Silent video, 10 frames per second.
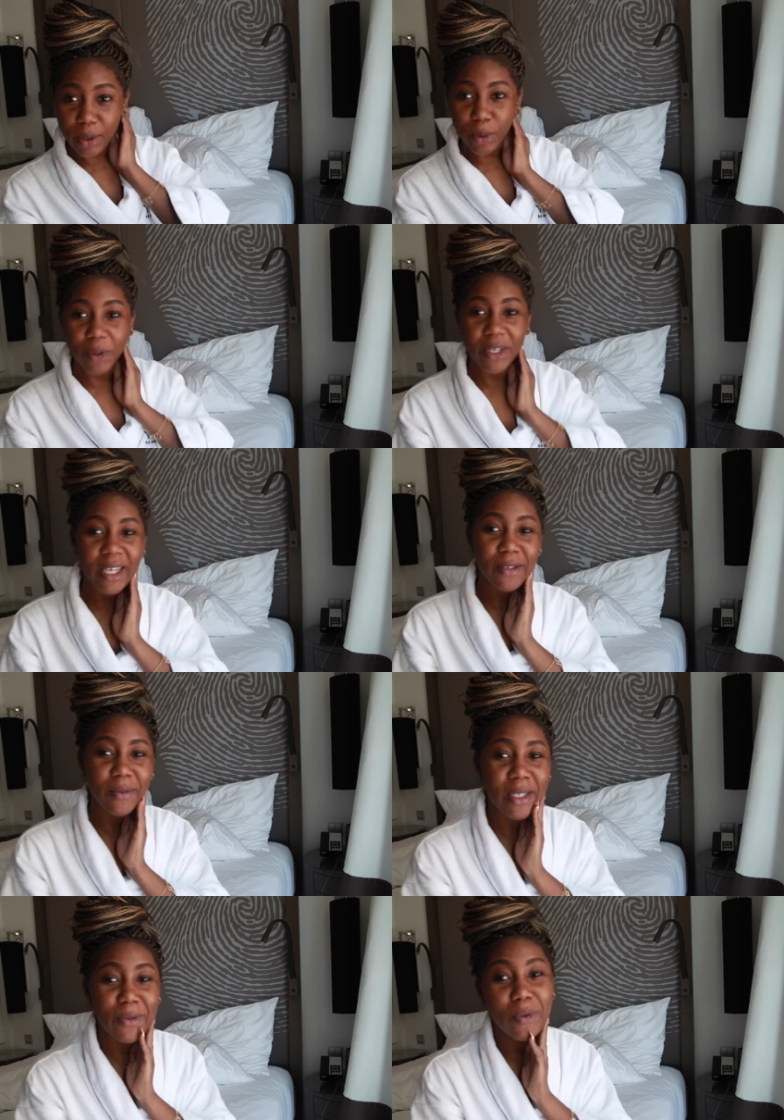gonna be a get
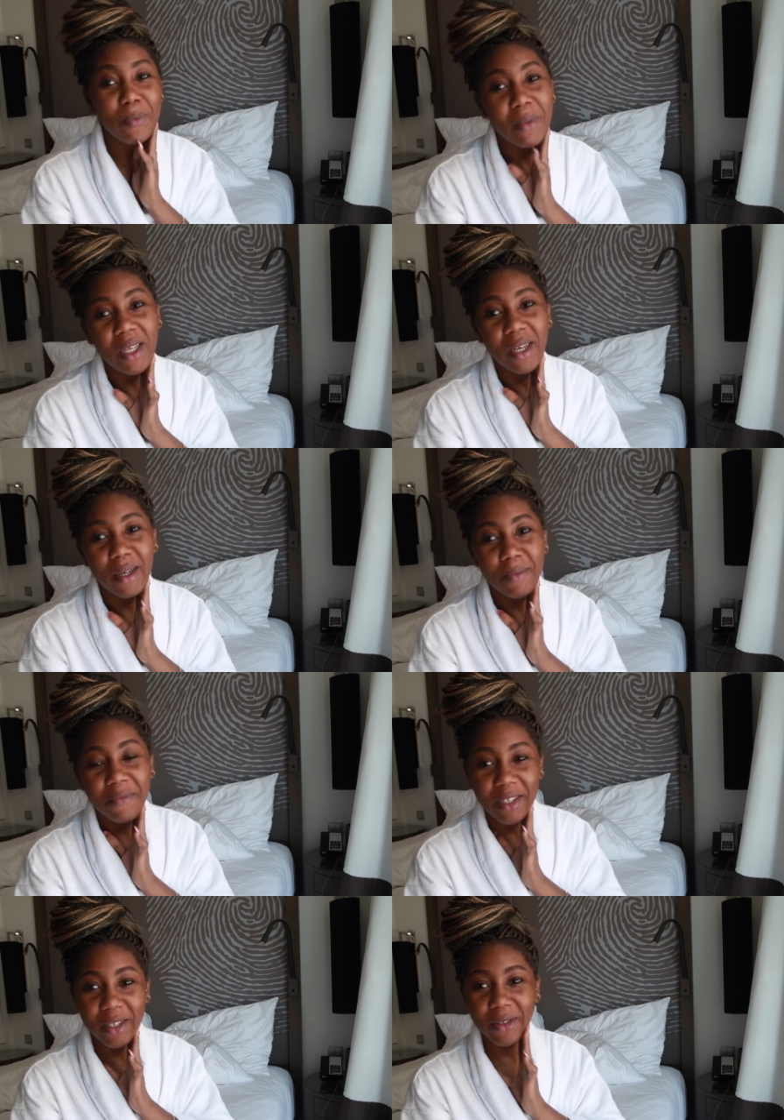ready with me
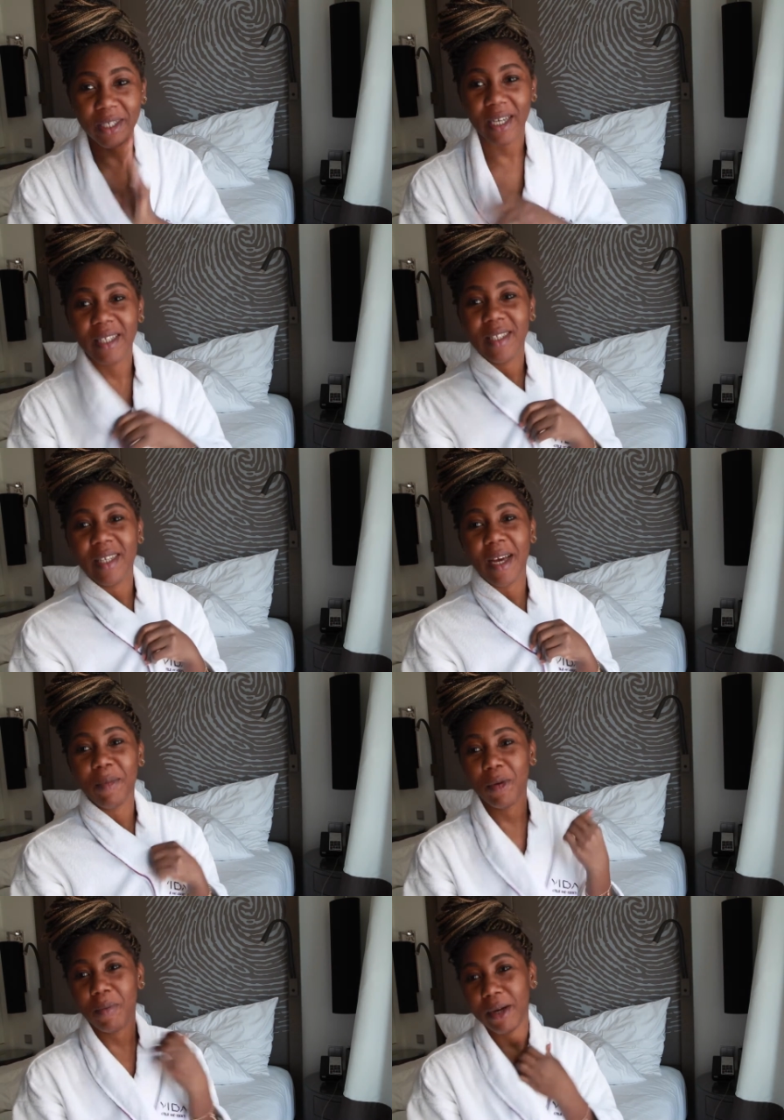video. Yes,
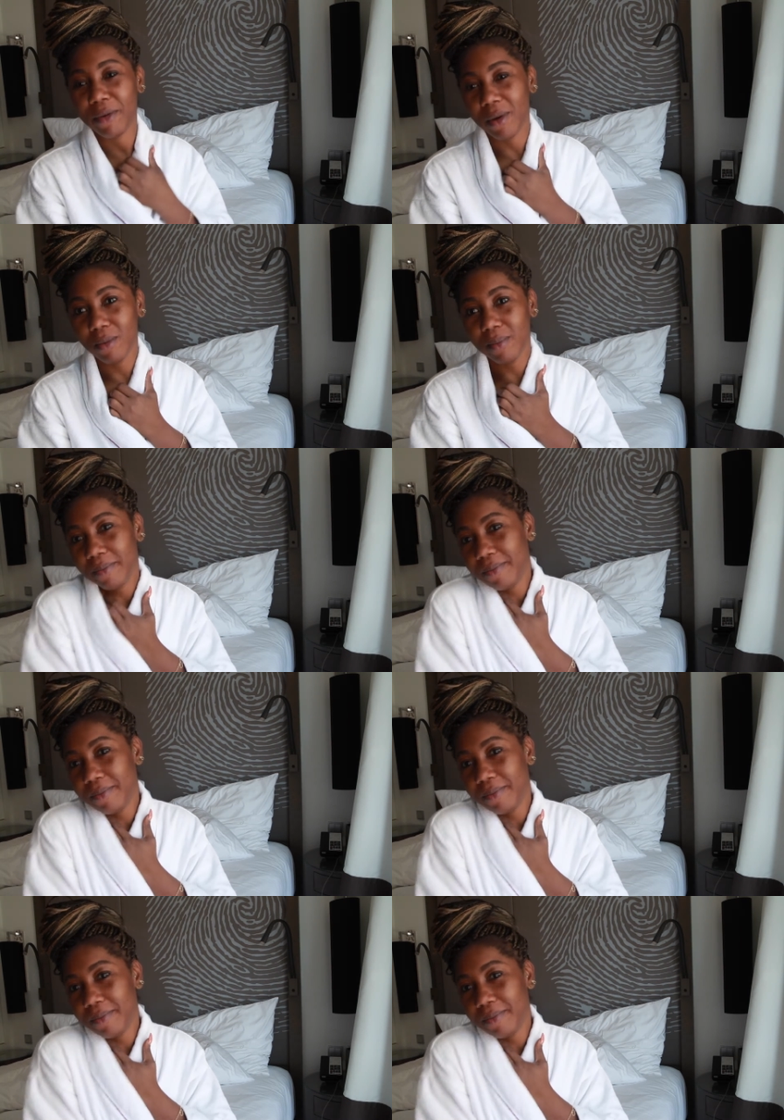I'm in my robe